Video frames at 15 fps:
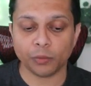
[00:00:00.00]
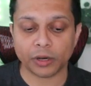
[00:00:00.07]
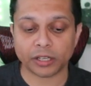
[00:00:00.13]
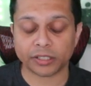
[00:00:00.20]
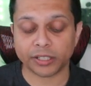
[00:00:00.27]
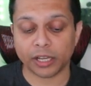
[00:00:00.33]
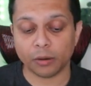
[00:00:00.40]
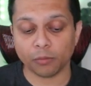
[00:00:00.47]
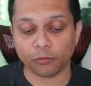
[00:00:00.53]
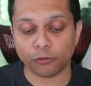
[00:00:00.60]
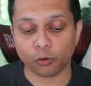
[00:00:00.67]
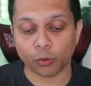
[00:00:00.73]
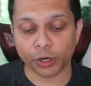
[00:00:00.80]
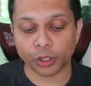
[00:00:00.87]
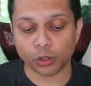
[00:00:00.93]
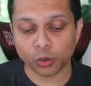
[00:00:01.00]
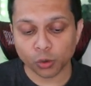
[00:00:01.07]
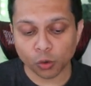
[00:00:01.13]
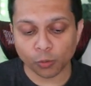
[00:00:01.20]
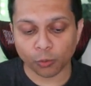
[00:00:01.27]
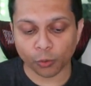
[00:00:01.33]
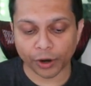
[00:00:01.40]
We are seeing
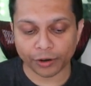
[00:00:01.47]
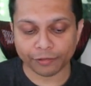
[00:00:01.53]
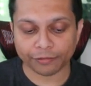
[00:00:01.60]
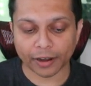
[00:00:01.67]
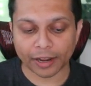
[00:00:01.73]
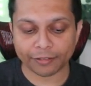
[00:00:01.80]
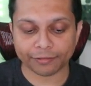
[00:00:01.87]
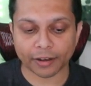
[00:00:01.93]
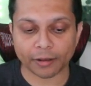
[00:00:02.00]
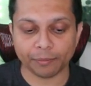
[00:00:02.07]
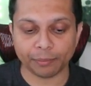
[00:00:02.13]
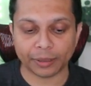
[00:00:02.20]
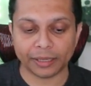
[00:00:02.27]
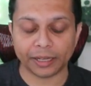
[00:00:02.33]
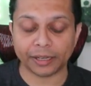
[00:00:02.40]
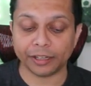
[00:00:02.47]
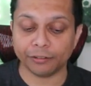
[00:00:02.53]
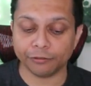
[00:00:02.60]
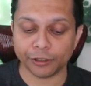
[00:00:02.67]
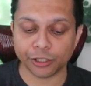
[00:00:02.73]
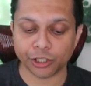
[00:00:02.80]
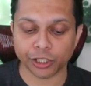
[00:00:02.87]
42.55 billion
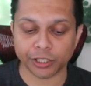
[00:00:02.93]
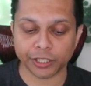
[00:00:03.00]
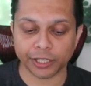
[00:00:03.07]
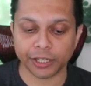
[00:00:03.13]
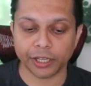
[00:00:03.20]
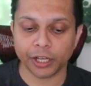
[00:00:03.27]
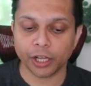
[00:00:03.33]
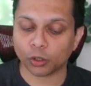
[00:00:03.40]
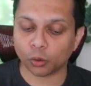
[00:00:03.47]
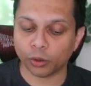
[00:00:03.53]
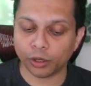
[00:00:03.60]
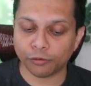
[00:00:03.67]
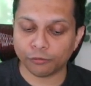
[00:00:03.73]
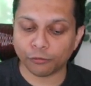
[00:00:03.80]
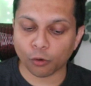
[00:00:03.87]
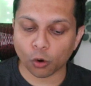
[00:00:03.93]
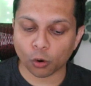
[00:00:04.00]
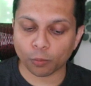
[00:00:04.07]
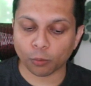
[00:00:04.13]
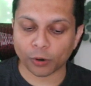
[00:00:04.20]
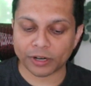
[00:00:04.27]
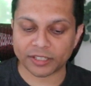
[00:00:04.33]
in VGT, with only
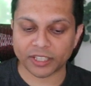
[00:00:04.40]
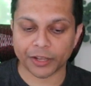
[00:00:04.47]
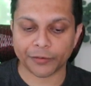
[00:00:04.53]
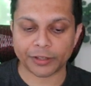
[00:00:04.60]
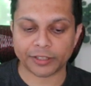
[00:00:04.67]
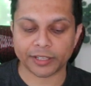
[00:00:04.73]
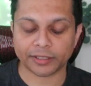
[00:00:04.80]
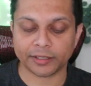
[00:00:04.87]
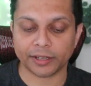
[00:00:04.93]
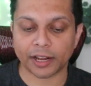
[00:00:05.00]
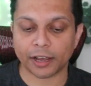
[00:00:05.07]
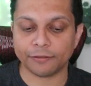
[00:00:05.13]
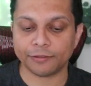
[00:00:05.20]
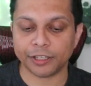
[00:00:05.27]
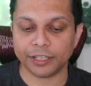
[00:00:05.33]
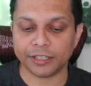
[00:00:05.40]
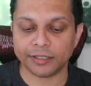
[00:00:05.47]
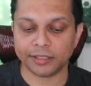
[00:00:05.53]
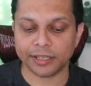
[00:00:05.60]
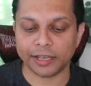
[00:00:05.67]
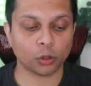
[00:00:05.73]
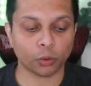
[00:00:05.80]
4.76 in
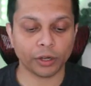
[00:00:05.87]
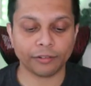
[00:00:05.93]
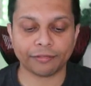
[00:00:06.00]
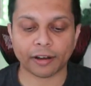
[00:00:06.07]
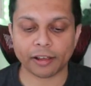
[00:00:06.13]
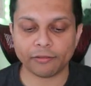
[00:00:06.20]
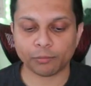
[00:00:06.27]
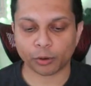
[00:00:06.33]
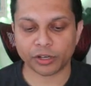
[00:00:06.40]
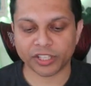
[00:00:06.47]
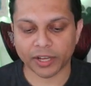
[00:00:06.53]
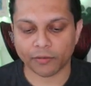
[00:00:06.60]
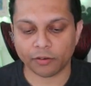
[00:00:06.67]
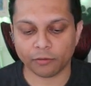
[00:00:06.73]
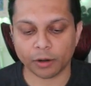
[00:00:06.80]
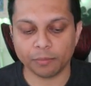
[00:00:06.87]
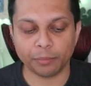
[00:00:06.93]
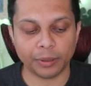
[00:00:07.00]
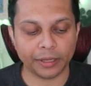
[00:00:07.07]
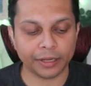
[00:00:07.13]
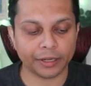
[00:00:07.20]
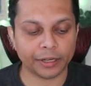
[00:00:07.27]
FTEC, with only 5.71
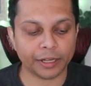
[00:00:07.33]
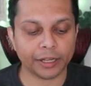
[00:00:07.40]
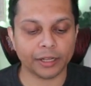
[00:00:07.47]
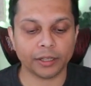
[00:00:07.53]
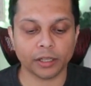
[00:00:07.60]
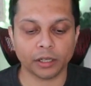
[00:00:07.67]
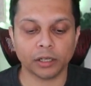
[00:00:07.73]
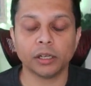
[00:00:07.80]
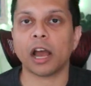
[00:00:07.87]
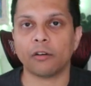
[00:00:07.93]
billion in the